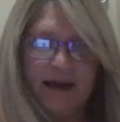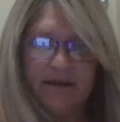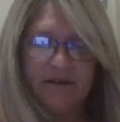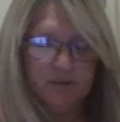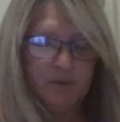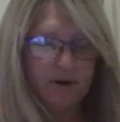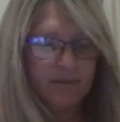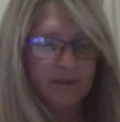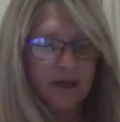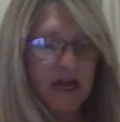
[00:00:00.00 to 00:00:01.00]
I hate this part.
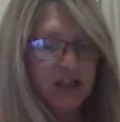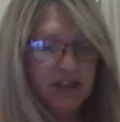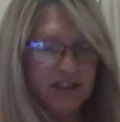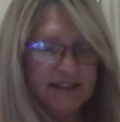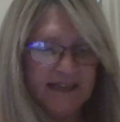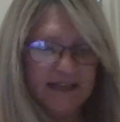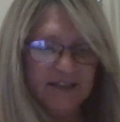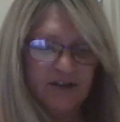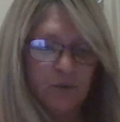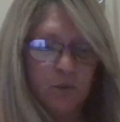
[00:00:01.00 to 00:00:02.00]
She
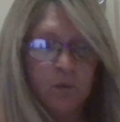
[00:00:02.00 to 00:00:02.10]
states